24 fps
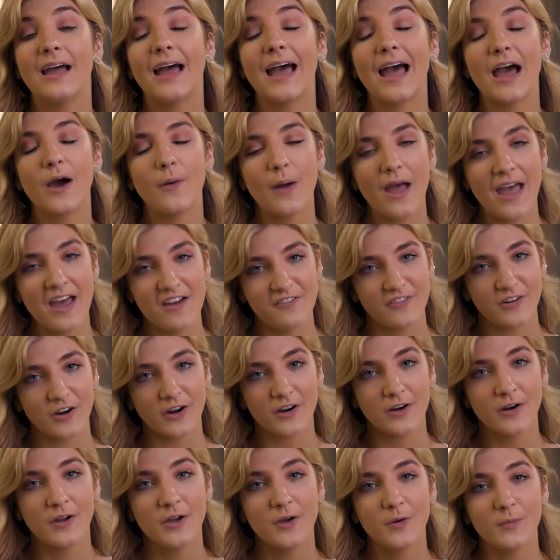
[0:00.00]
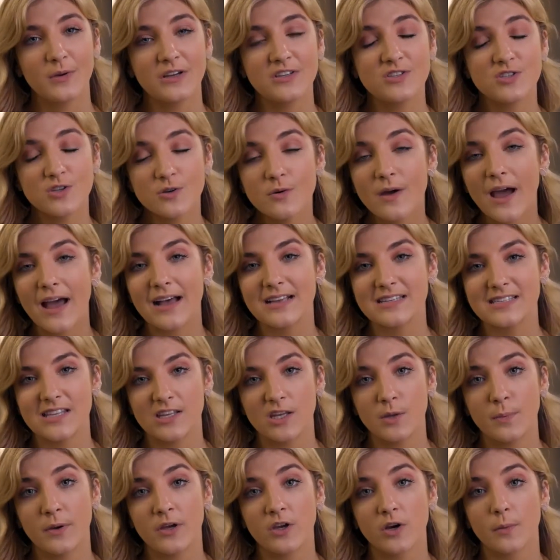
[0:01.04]
However, we do ask that
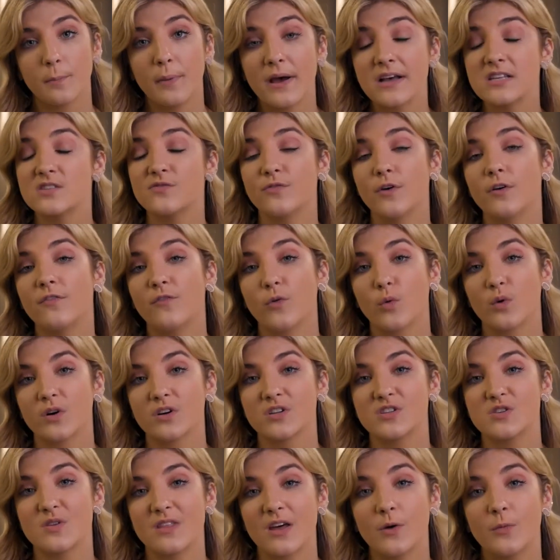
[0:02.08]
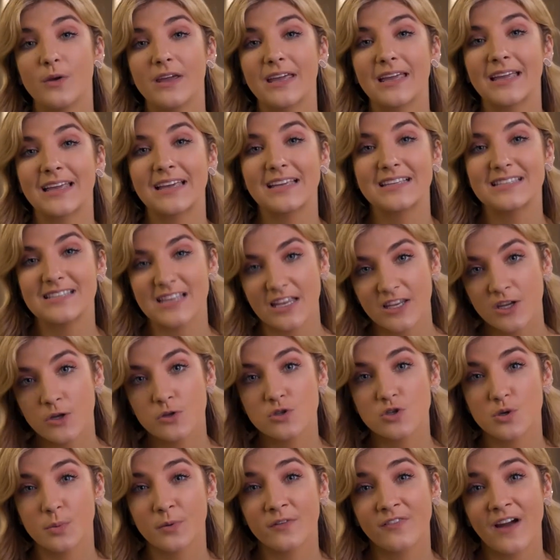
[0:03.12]
you put your best foot forward so that we can
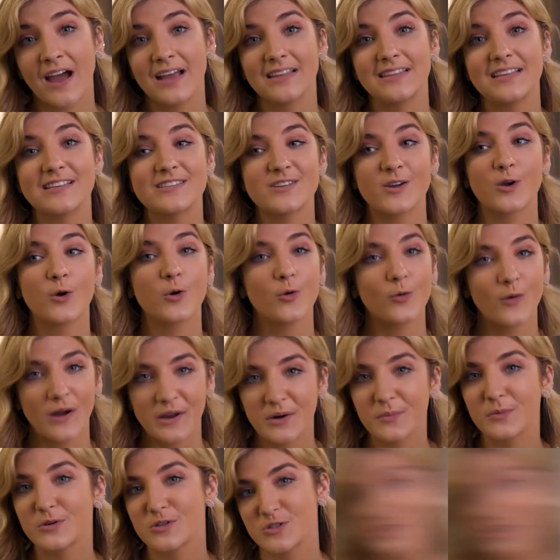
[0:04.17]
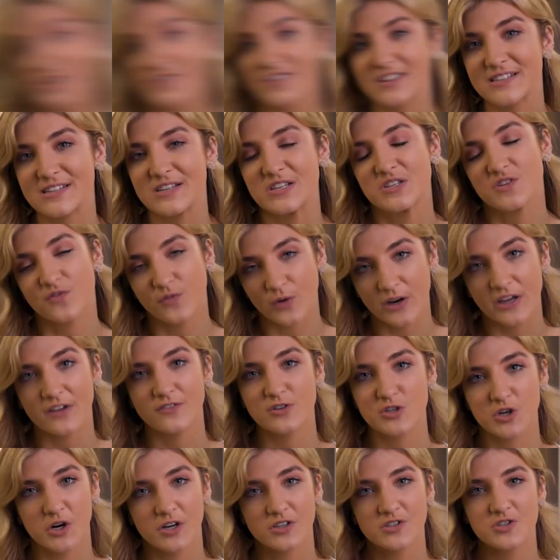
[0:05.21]
continue to provide these incredible services free
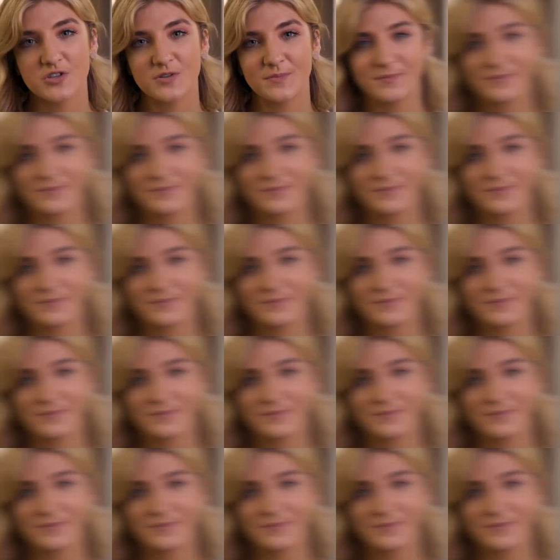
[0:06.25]
of charge.